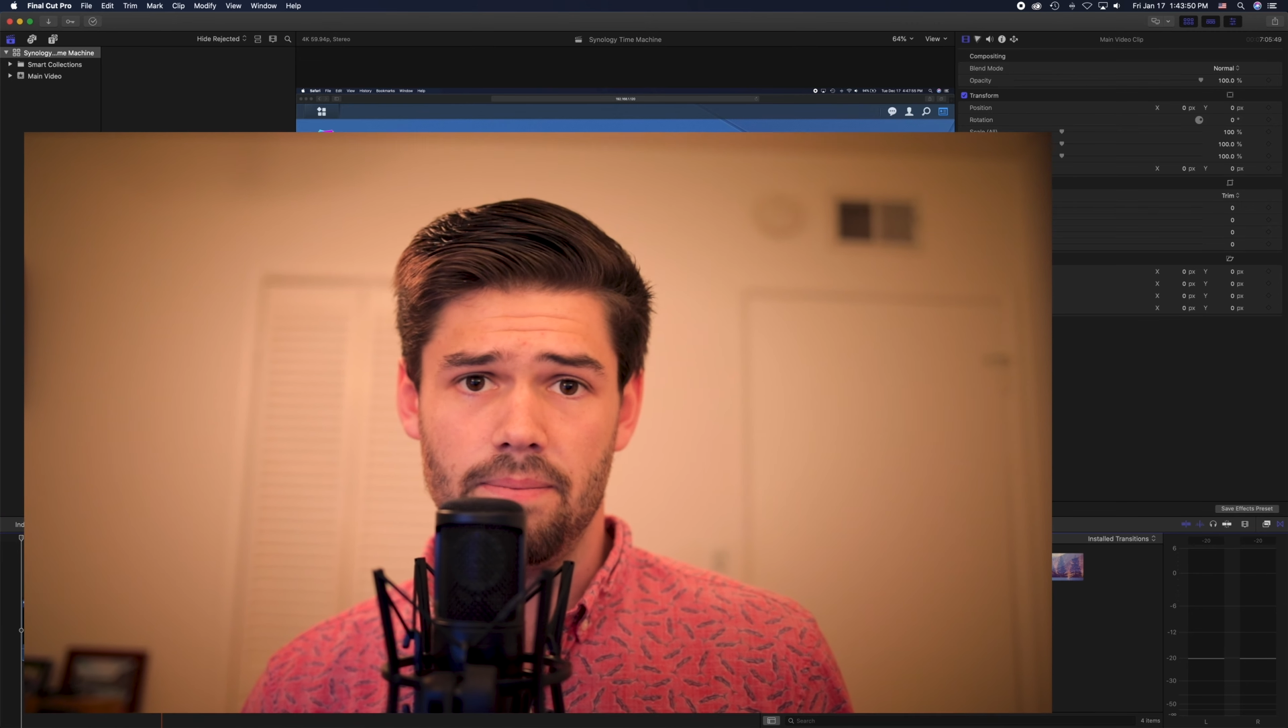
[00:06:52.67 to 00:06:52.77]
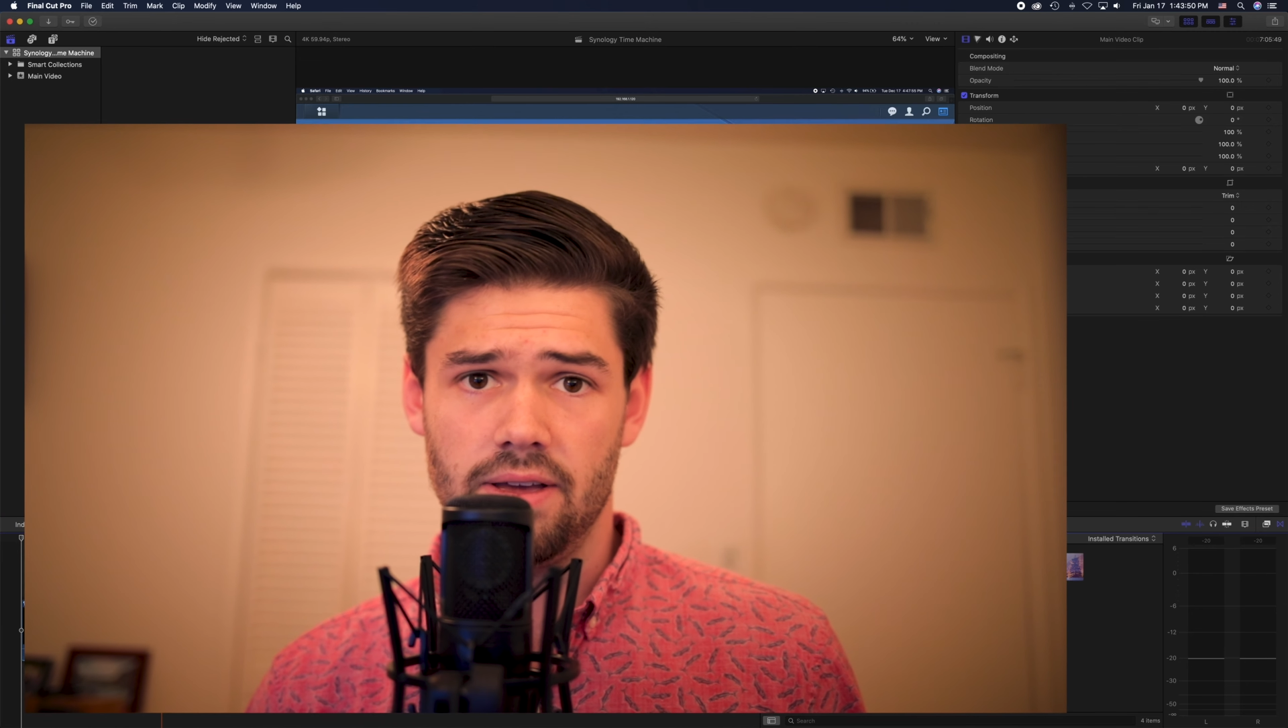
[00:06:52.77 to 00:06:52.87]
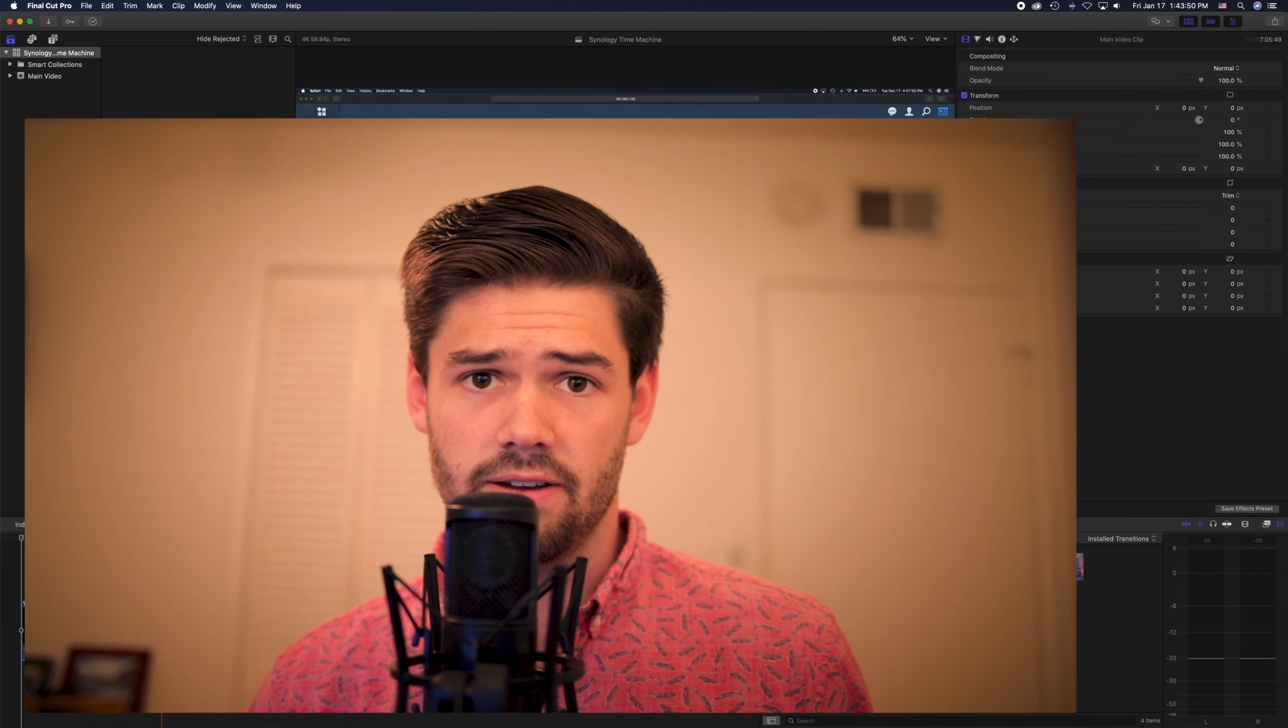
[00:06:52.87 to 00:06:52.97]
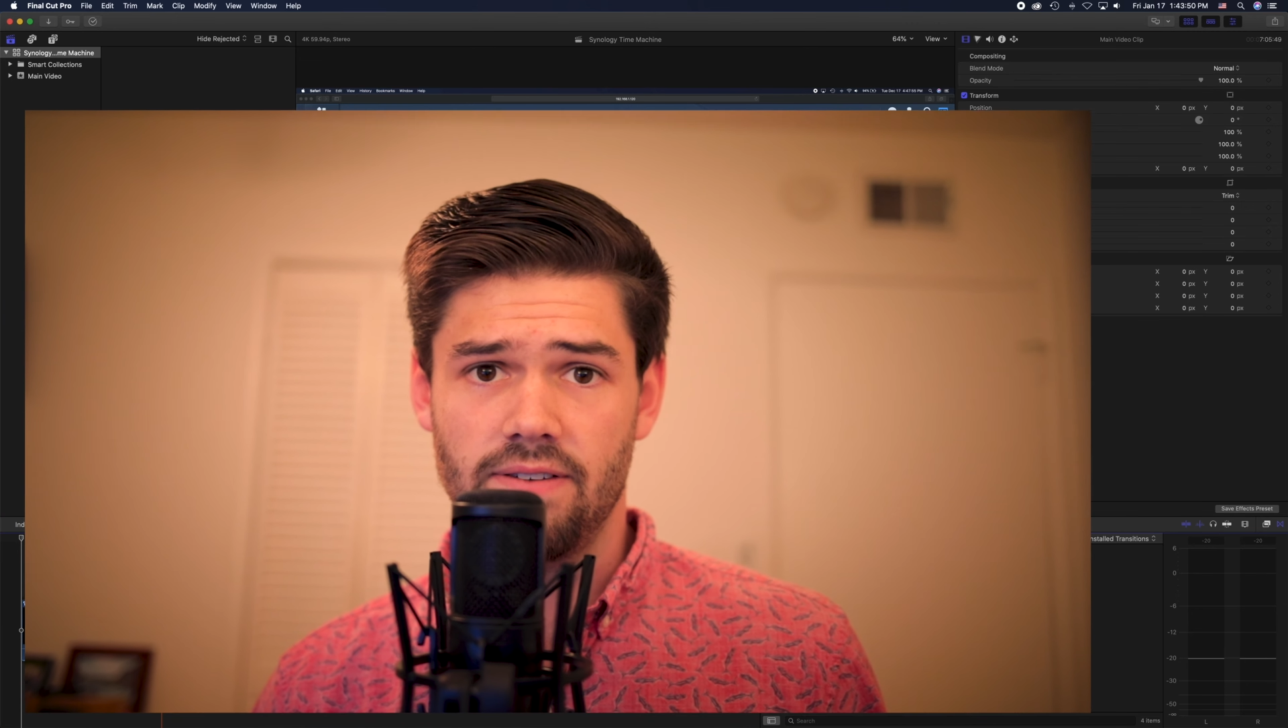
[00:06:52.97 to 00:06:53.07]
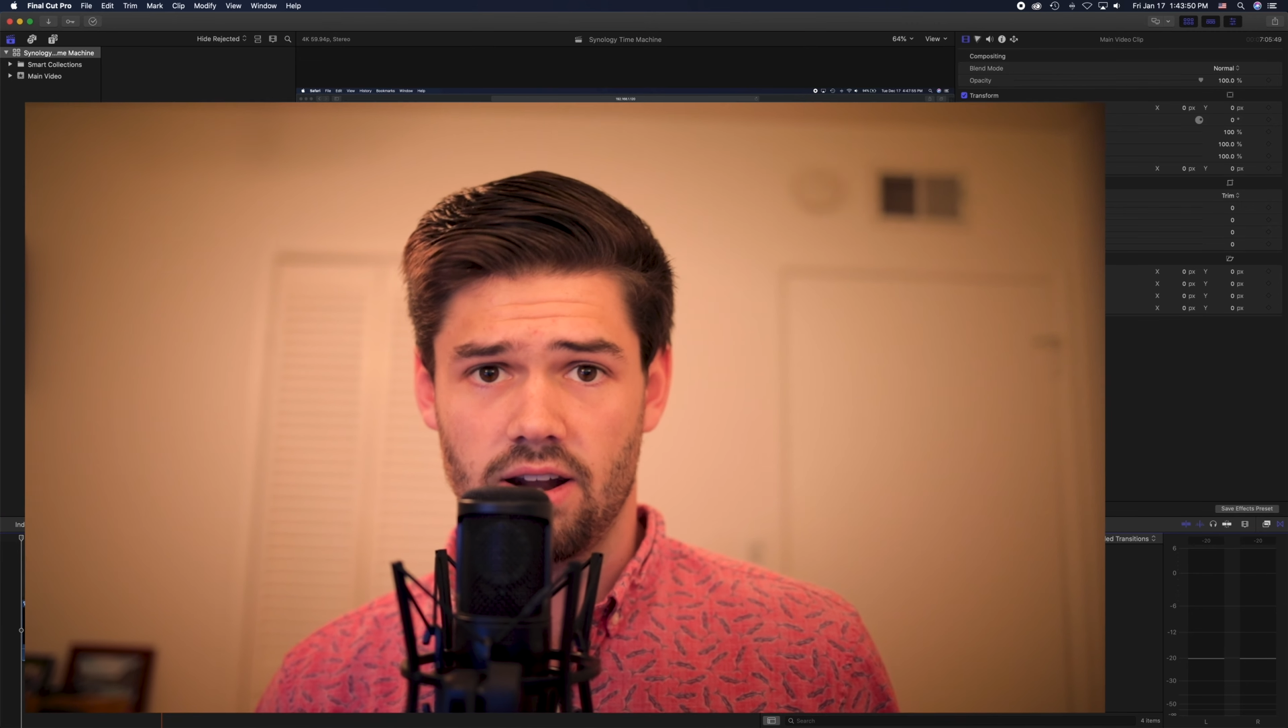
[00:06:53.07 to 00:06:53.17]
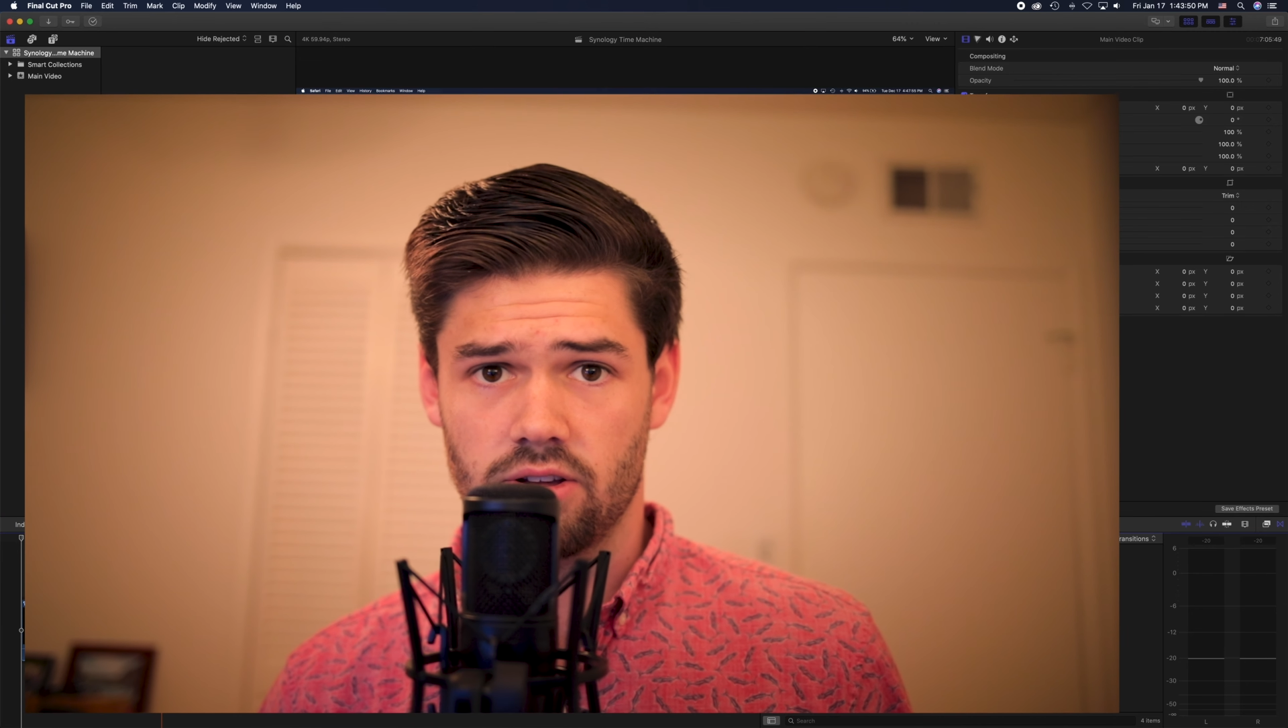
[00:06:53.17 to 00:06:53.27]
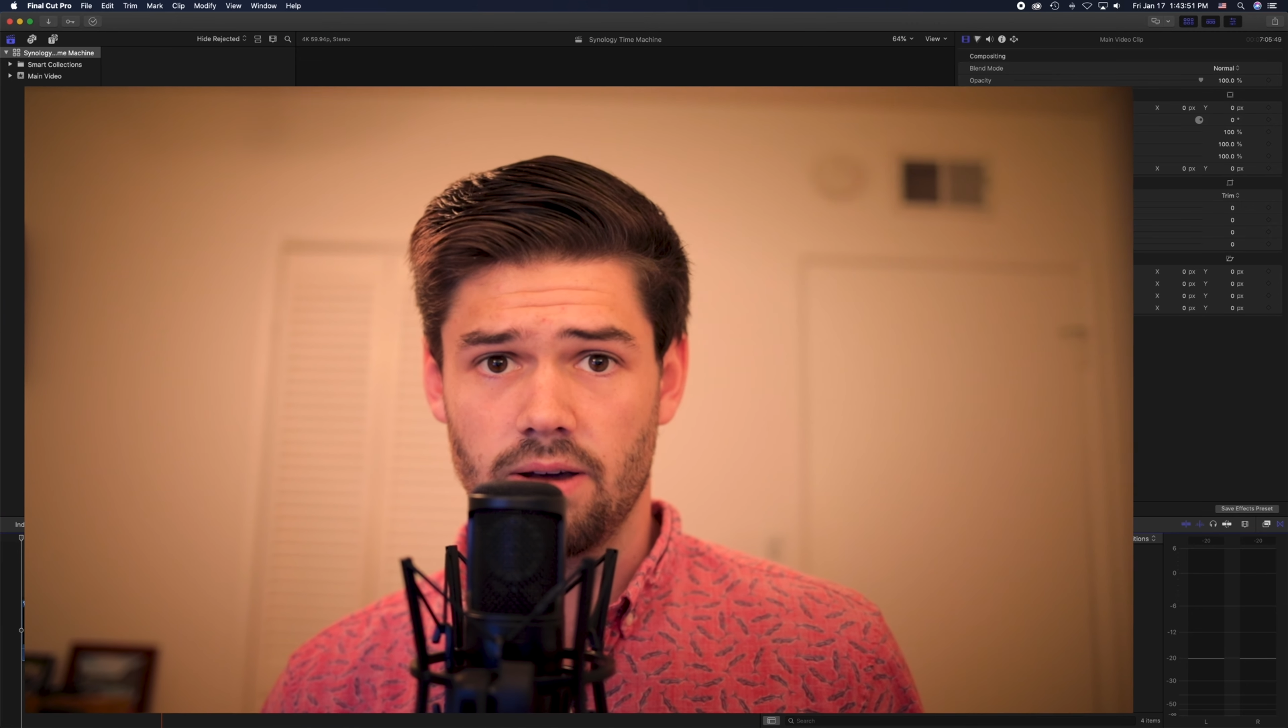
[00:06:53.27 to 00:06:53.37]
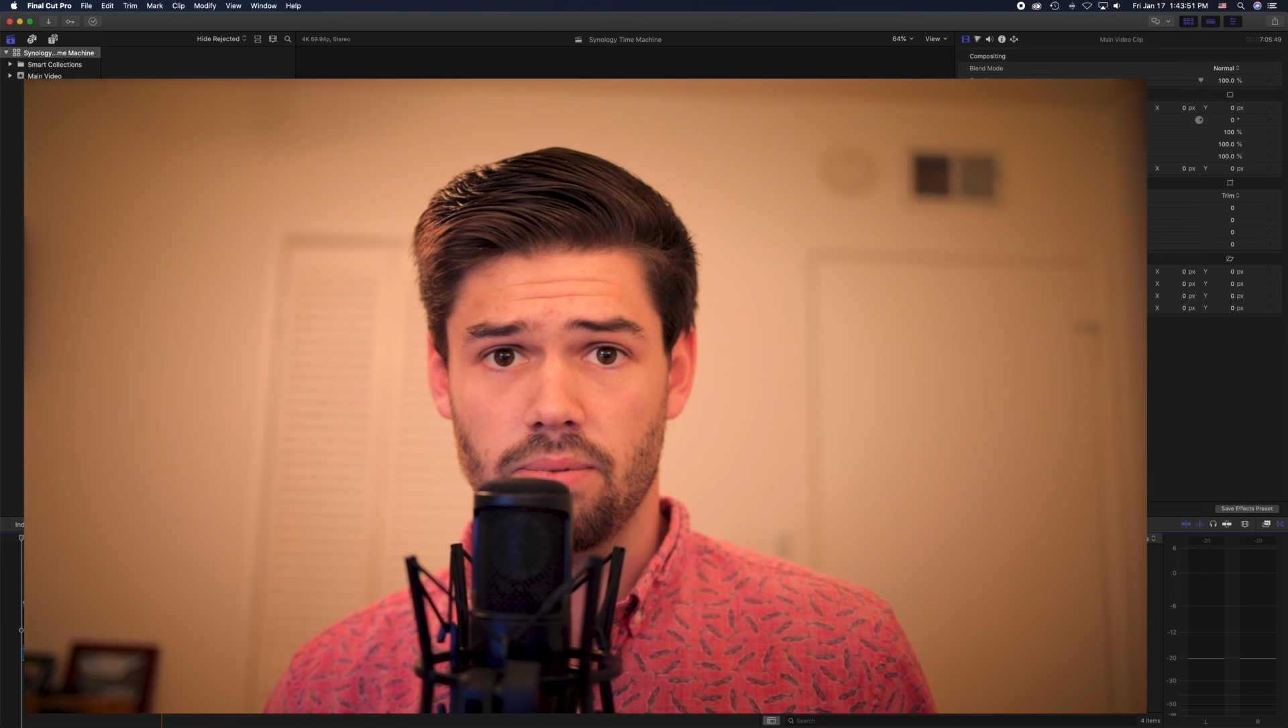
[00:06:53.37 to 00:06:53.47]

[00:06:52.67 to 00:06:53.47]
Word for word: big Final Cut